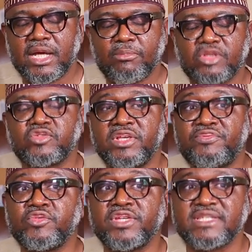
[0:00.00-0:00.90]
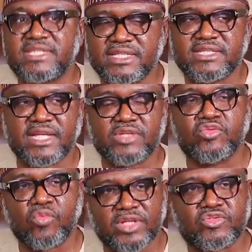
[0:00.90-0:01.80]
But if you insist that
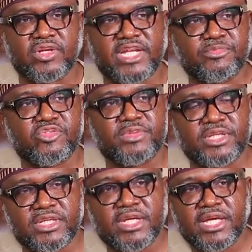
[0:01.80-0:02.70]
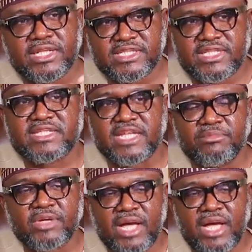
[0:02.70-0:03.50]
you want your name to be, the system